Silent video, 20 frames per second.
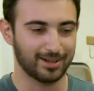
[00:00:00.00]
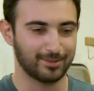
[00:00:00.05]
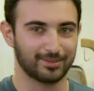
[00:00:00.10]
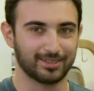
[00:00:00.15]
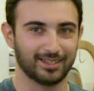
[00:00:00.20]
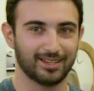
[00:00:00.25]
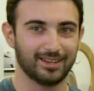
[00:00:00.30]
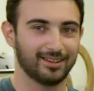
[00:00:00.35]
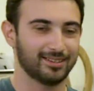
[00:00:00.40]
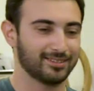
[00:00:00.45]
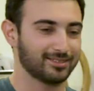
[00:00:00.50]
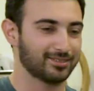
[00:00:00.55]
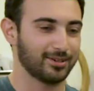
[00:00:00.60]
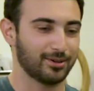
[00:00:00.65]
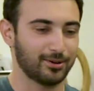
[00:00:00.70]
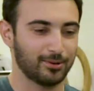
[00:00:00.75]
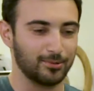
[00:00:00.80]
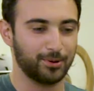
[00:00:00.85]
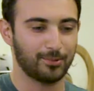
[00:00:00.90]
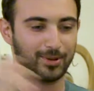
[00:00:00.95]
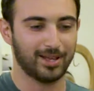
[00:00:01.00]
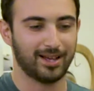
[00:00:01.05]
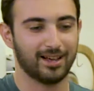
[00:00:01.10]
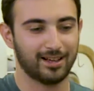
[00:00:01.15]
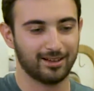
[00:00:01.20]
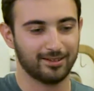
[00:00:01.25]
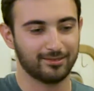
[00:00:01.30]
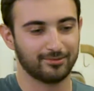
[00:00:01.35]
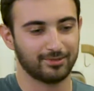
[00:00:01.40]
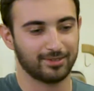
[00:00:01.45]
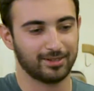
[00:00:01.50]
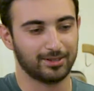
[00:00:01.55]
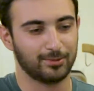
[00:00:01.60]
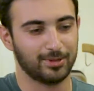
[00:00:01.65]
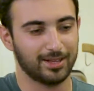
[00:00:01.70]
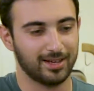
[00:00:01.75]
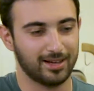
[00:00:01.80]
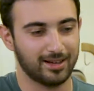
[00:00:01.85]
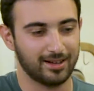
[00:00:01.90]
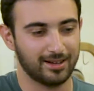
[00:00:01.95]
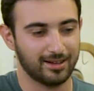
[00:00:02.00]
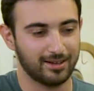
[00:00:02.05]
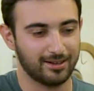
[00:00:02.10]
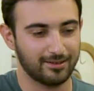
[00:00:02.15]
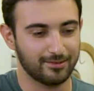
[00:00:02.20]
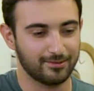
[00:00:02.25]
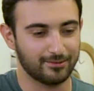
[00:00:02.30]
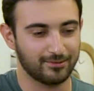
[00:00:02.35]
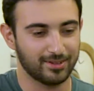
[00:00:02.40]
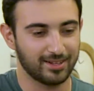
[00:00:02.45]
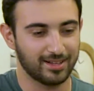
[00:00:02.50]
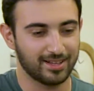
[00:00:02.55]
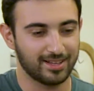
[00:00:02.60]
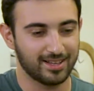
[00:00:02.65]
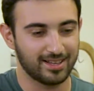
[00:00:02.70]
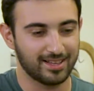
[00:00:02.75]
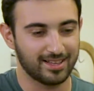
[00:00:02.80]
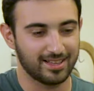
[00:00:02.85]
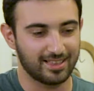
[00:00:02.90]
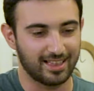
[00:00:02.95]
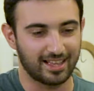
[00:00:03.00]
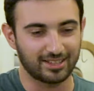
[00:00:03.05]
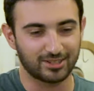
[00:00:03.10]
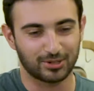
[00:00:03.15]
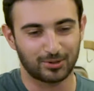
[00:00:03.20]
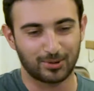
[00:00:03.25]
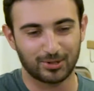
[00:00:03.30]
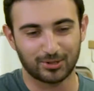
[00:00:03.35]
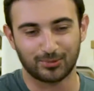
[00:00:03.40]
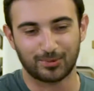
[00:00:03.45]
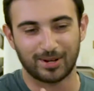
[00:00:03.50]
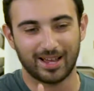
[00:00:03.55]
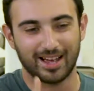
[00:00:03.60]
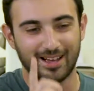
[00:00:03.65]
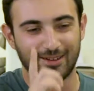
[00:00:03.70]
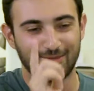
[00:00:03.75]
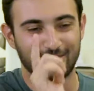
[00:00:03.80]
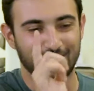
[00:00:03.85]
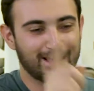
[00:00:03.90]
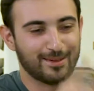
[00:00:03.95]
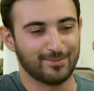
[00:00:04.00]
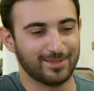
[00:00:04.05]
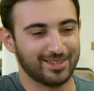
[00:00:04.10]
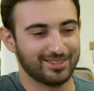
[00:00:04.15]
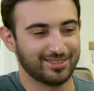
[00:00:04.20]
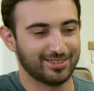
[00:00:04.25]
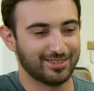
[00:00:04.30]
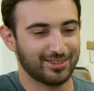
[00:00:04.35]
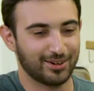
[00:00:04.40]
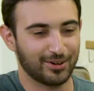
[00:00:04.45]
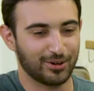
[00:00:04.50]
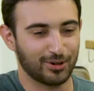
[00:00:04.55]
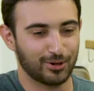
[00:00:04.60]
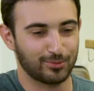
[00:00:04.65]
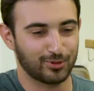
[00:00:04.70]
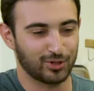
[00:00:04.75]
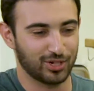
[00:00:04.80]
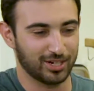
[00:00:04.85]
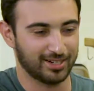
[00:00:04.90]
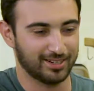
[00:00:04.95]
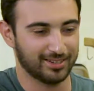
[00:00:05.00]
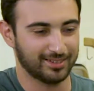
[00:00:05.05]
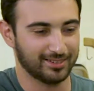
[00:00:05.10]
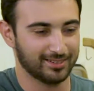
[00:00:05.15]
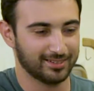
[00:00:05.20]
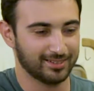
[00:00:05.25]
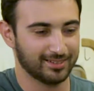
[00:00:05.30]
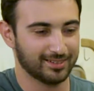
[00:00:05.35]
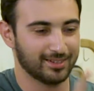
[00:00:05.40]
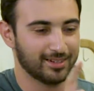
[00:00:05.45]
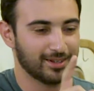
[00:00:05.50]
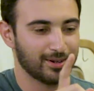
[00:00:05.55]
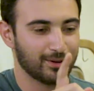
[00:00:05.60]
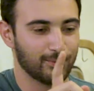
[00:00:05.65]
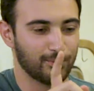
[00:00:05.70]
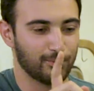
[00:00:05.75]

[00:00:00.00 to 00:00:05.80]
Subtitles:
I'm glad. So what we have, that's a good question. We have lemon herb chicken